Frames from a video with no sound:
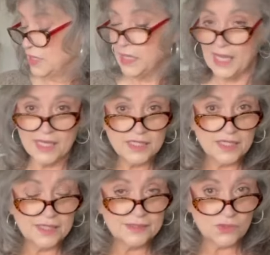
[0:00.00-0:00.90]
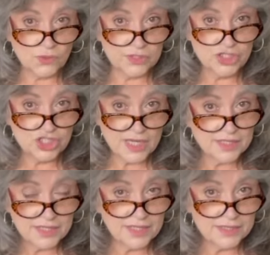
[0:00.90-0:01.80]
leggings or
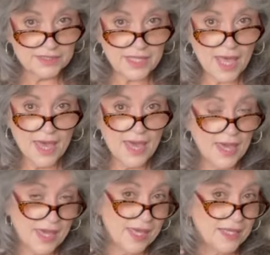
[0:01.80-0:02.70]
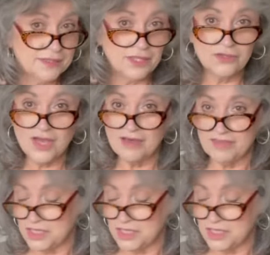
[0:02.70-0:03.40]
jeggings, and you have a